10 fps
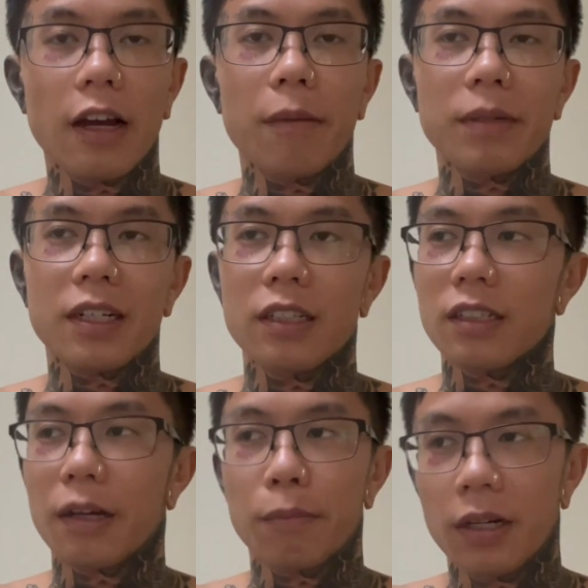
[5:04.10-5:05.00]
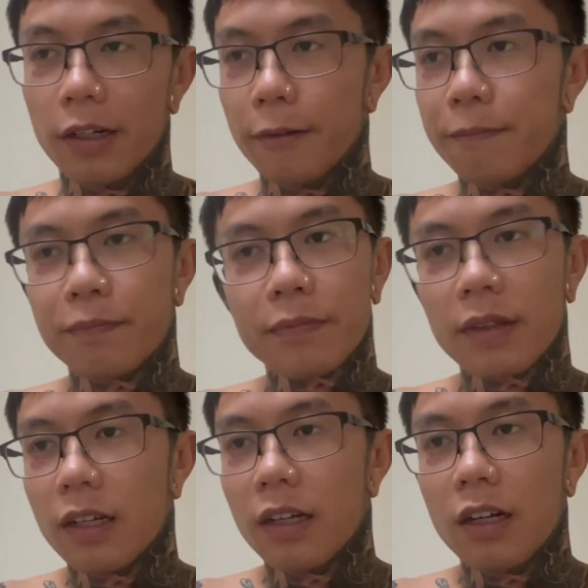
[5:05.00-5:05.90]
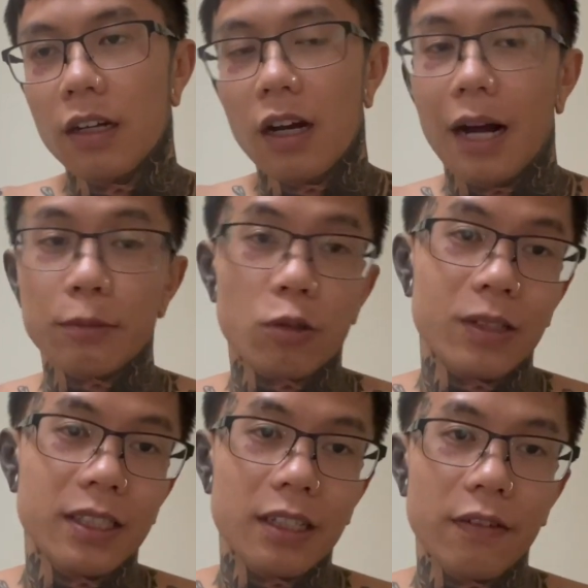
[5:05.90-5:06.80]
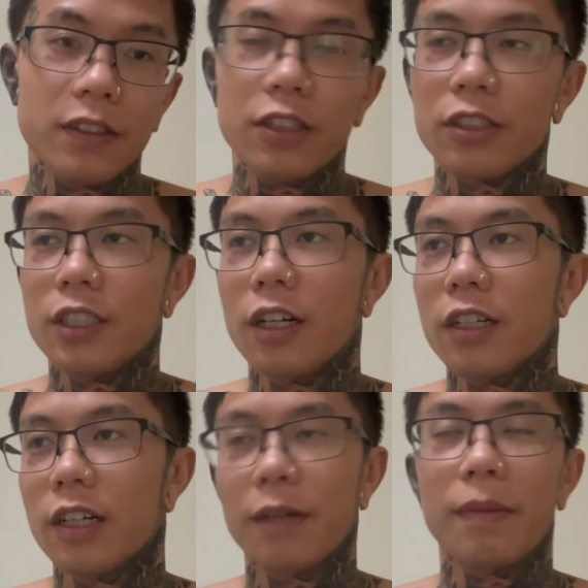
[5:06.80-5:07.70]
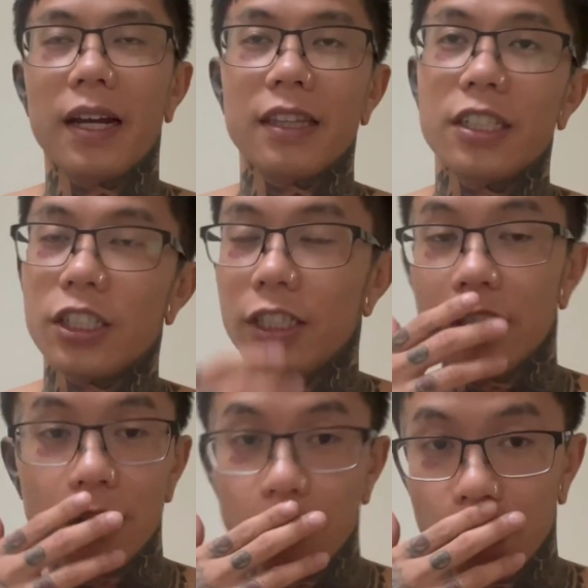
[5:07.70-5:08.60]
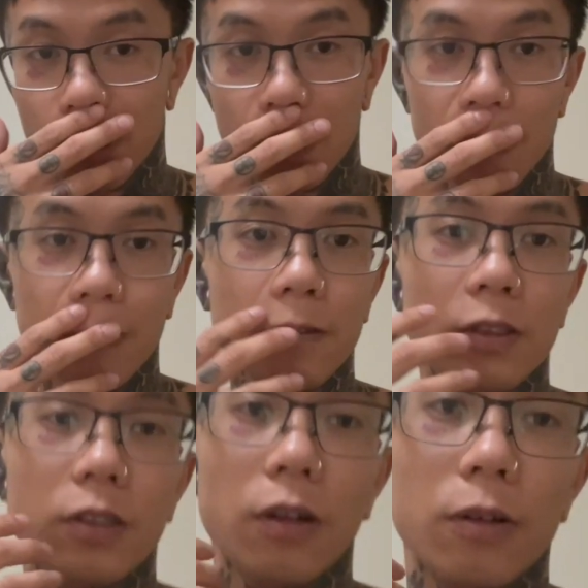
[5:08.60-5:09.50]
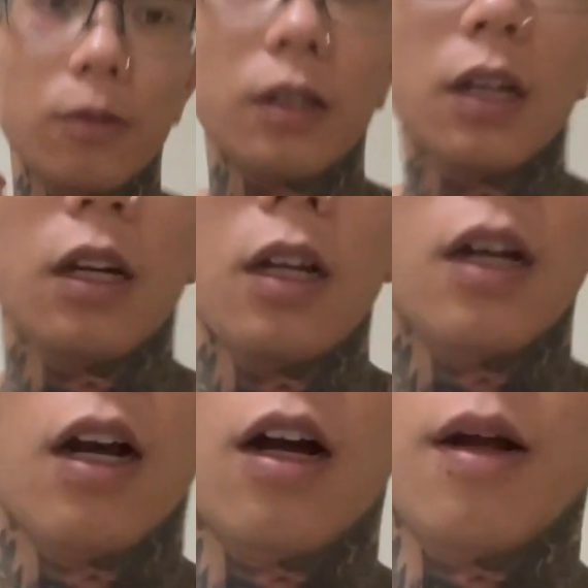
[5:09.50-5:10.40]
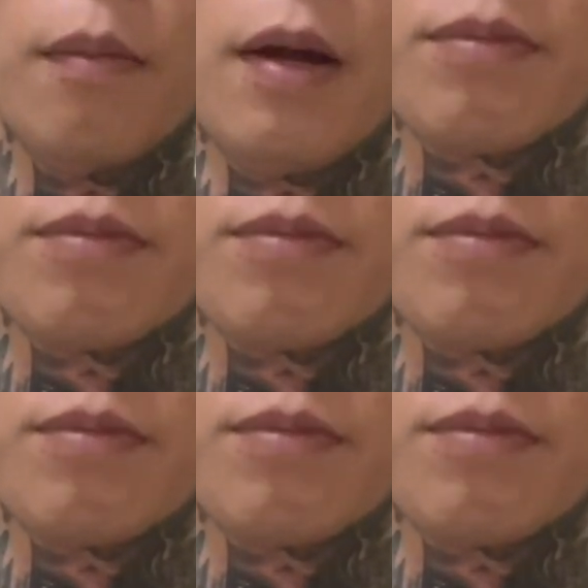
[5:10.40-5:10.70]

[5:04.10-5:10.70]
that because, like, bruh, I'm twenty-seven years young and, man, this shit do hurt. So Um, I'm